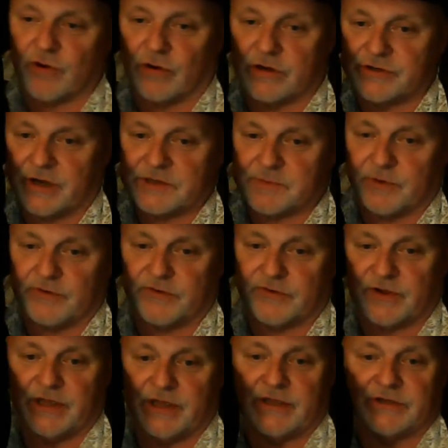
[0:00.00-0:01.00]
to transpose the
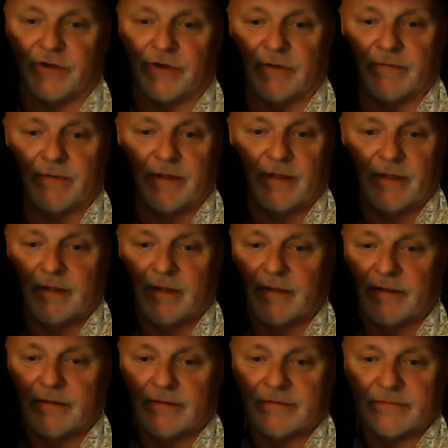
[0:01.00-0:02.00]
key, so
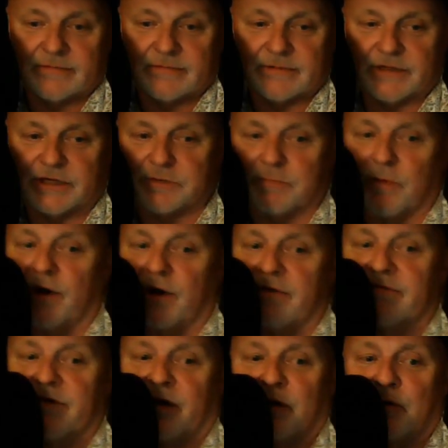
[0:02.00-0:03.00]
this might
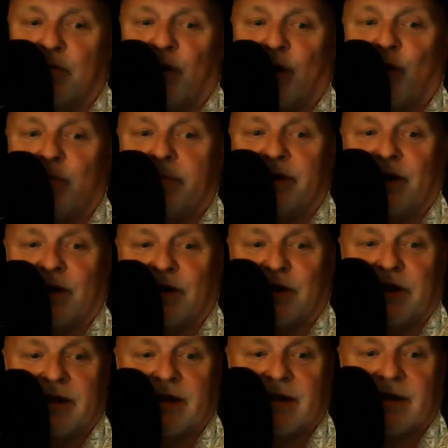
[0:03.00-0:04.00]
very well be
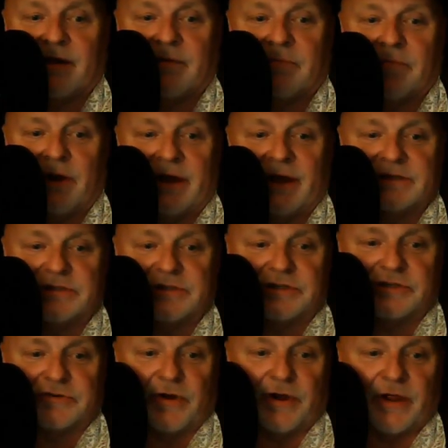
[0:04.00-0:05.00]
ugly, but let's
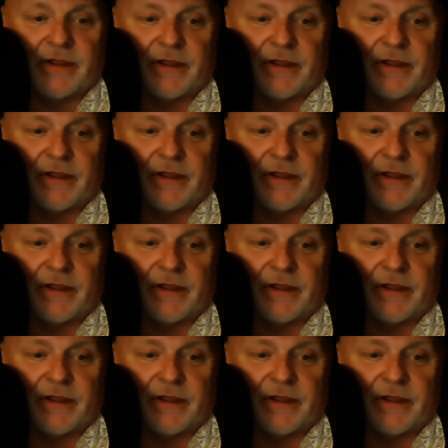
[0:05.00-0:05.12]
just try.